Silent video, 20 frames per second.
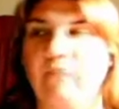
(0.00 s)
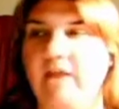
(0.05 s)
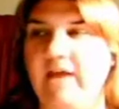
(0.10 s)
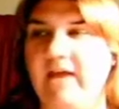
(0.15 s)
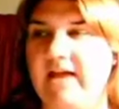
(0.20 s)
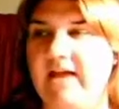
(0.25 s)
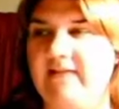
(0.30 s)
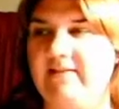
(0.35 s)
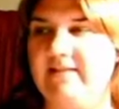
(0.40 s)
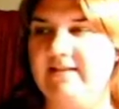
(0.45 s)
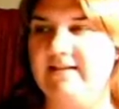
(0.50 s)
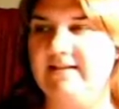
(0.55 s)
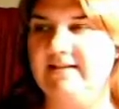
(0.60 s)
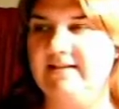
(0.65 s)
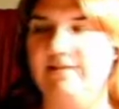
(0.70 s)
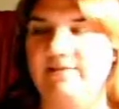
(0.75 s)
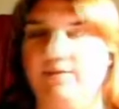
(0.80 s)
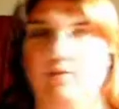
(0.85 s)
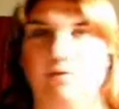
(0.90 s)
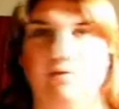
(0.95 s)
And there's
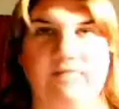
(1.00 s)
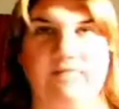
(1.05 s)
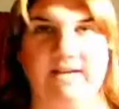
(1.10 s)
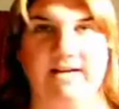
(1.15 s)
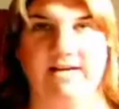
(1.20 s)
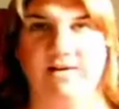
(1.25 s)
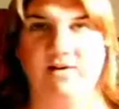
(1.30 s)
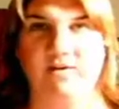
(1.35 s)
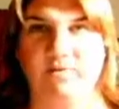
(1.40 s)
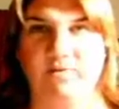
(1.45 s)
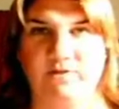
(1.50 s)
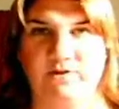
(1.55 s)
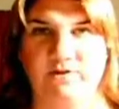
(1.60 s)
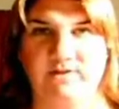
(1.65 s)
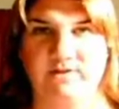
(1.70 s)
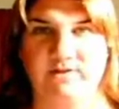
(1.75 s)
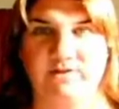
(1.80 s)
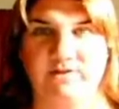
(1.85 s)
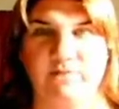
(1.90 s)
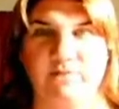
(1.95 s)
several funding
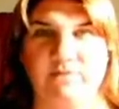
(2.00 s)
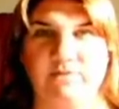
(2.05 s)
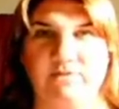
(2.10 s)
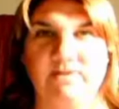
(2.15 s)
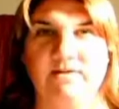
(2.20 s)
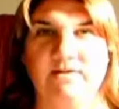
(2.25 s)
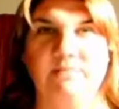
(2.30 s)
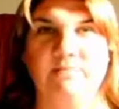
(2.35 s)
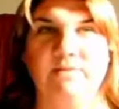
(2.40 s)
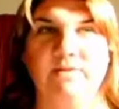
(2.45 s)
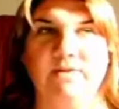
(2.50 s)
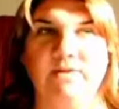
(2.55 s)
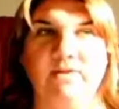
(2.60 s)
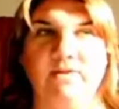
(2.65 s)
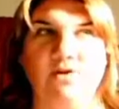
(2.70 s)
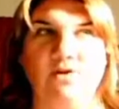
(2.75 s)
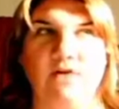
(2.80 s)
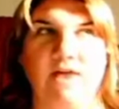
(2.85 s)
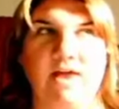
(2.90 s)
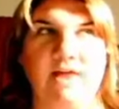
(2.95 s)
options open to them, but the
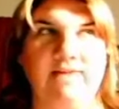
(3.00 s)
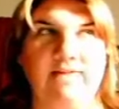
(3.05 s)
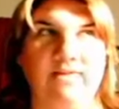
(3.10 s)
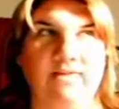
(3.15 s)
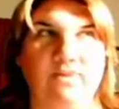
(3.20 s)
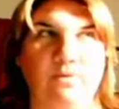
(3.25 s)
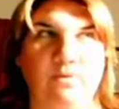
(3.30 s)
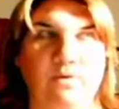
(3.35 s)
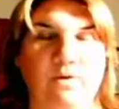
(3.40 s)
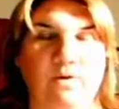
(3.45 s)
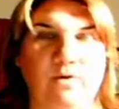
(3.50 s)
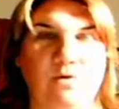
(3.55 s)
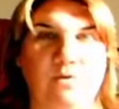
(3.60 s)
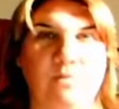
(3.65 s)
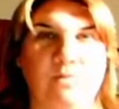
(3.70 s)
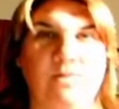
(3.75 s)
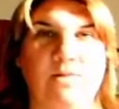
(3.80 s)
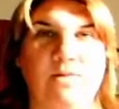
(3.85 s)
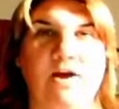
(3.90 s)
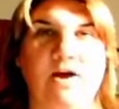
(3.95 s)
grant that we were
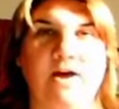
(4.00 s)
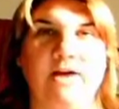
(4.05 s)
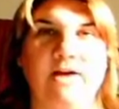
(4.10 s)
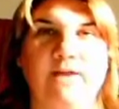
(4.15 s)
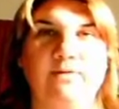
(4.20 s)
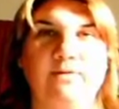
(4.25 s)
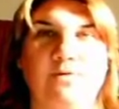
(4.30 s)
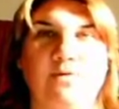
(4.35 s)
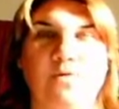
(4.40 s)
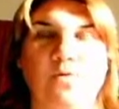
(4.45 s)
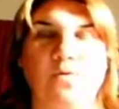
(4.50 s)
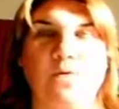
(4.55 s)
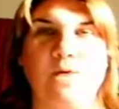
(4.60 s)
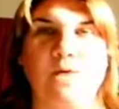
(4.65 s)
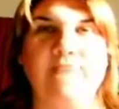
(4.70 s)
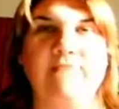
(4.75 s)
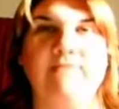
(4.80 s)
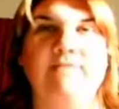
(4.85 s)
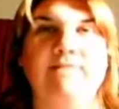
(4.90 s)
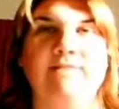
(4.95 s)
applying for,
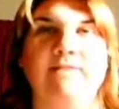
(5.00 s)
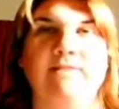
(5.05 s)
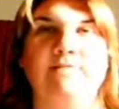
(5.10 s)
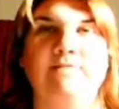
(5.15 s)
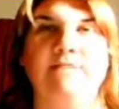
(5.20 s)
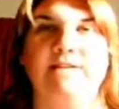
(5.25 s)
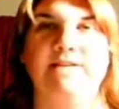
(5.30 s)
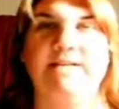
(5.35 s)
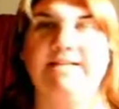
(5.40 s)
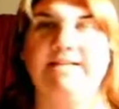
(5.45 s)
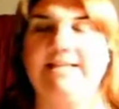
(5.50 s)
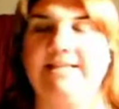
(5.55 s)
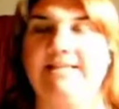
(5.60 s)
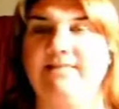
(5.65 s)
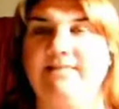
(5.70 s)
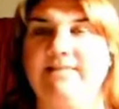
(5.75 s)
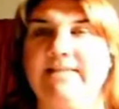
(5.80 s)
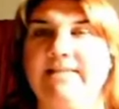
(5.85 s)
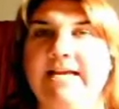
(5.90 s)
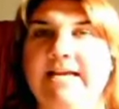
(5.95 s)
one of their
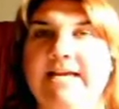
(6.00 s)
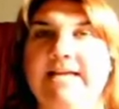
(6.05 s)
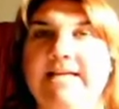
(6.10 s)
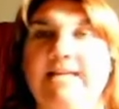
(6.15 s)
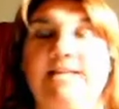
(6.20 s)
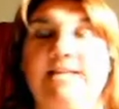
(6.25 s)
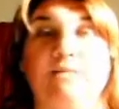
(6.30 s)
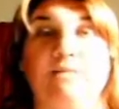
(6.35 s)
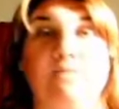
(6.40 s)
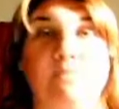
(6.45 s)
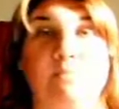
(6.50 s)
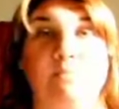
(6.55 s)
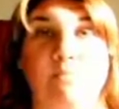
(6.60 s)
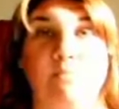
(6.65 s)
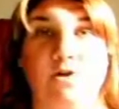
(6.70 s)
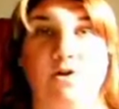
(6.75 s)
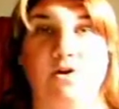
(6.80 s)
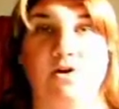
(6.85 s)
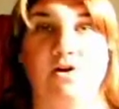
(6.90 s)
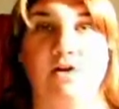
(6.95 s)
objectives is to
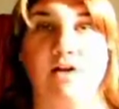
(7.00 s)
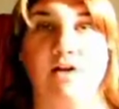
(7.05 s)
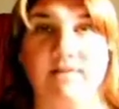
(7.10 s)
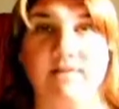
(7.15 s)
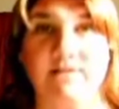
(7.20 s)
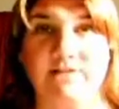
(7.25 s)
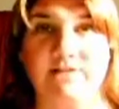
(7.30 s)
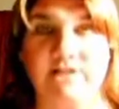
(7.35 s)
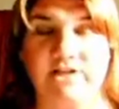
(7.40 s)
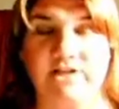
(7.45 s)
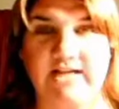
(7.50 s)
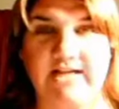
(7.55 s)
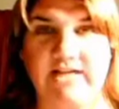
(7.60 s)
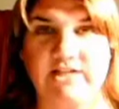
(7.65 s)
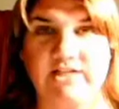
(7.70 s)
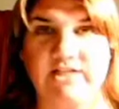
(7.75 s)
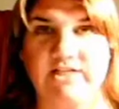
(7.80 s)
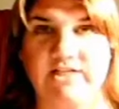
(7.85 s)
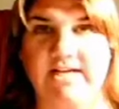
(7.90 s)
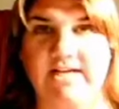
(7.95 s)
promote climate
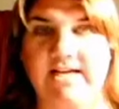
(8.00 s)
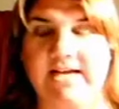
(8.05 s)
change.